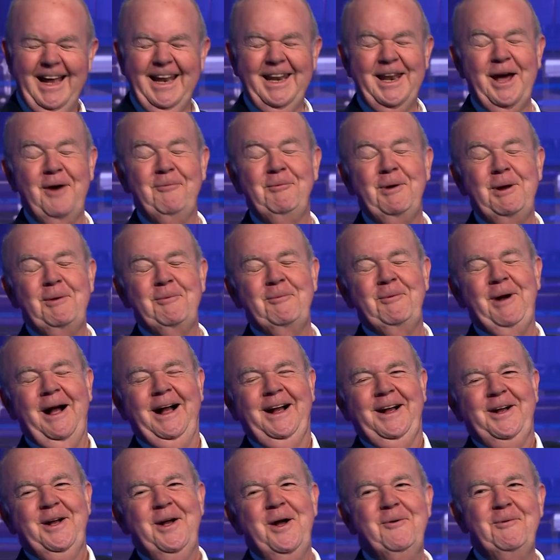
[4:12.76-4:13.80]
No,
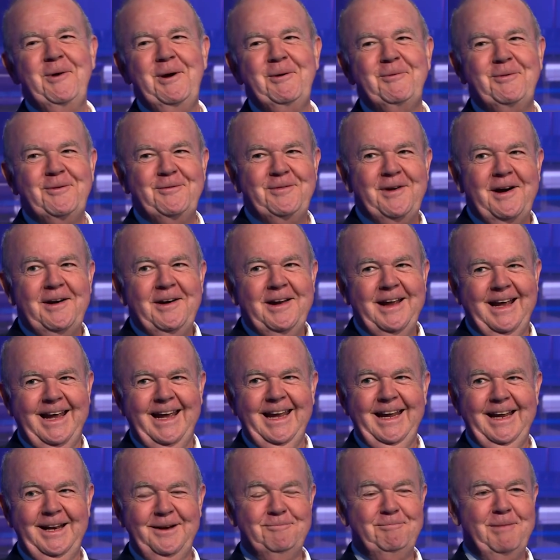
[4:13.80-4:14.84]
we were very
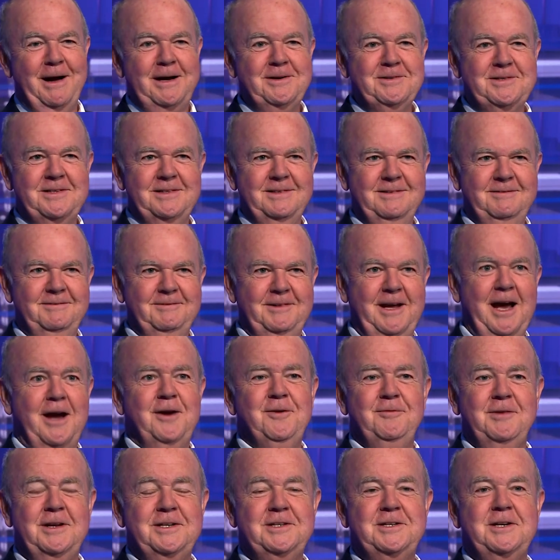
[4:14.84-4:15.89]
keen
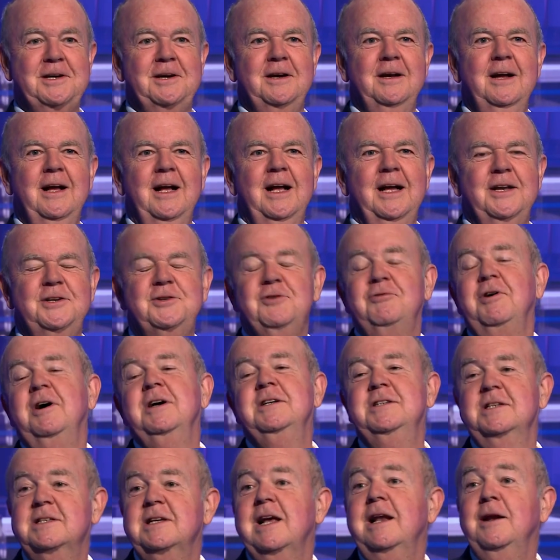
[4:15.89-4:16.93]
post-COVID to
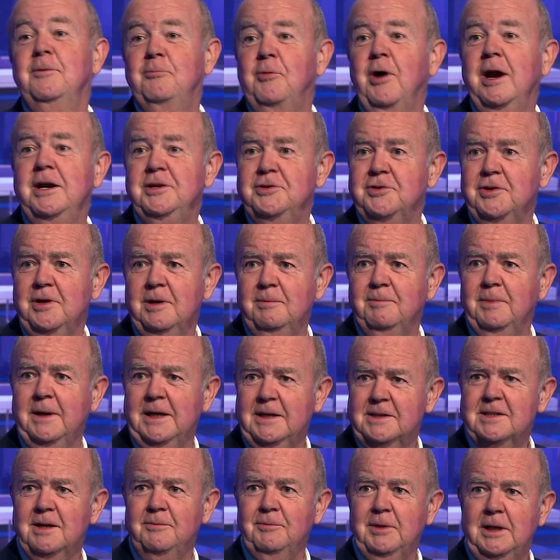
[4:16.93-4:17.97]
write a celebratory piece, yeah.
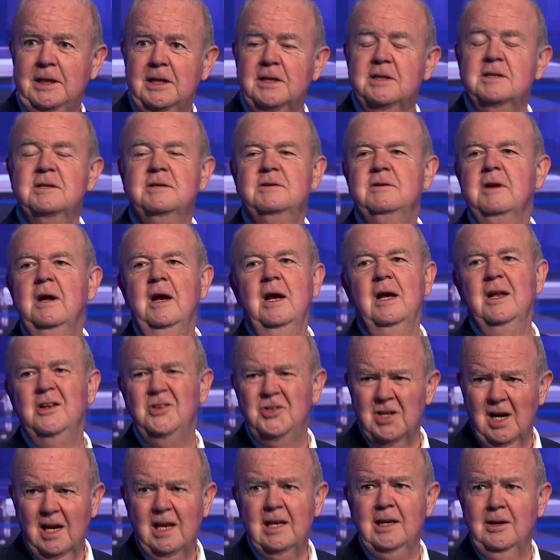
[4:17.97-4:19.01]
Something that's
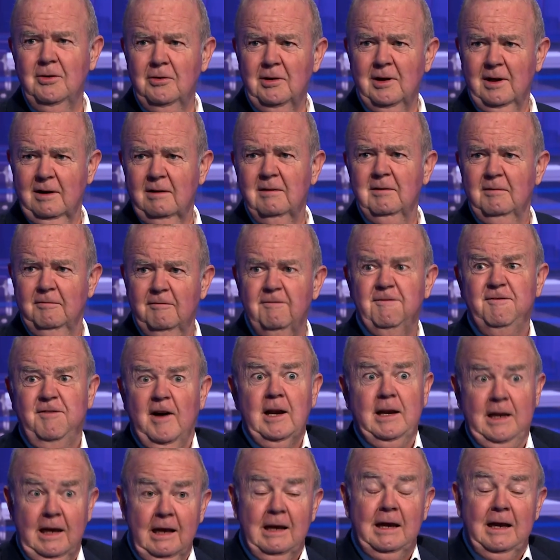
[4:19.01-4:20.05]
genuinely
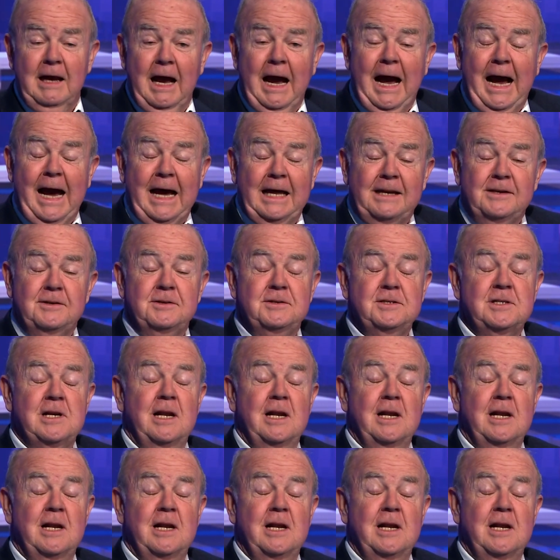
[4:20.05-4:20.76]
funny, yeah. And